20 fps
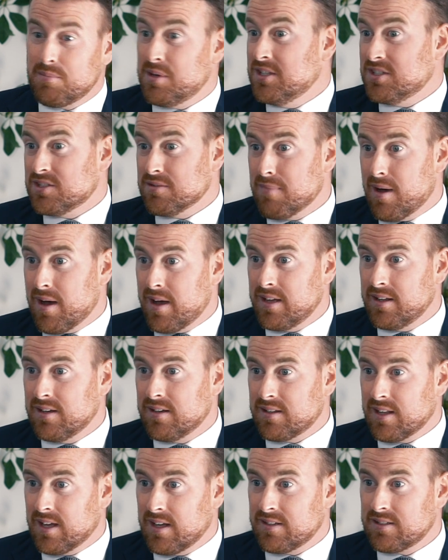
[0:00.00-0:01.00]
peace of mind
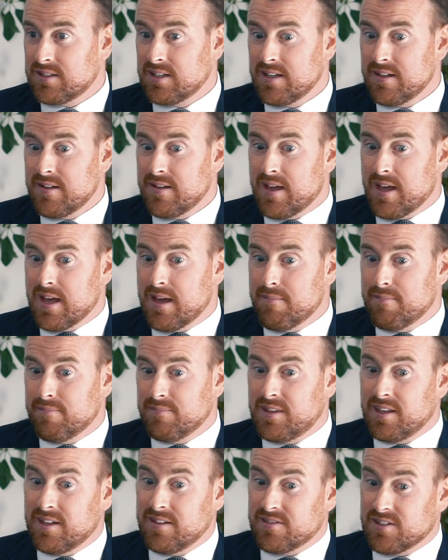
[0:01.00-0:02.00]
that
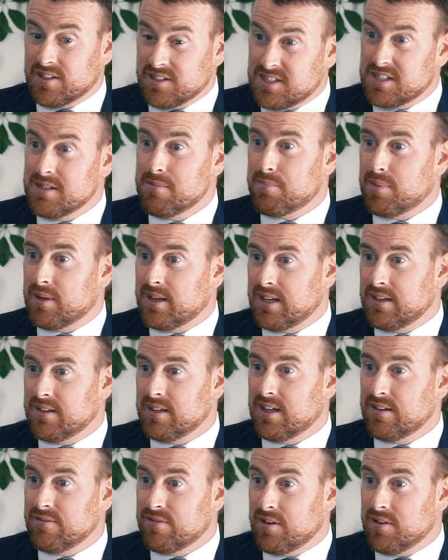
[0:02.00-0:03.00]
things are simple and
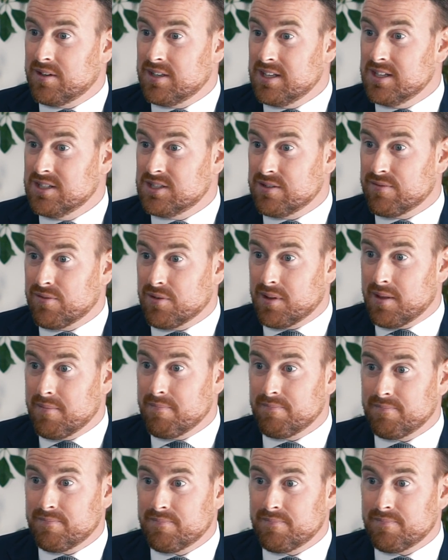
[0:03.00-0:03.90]
very easy for them.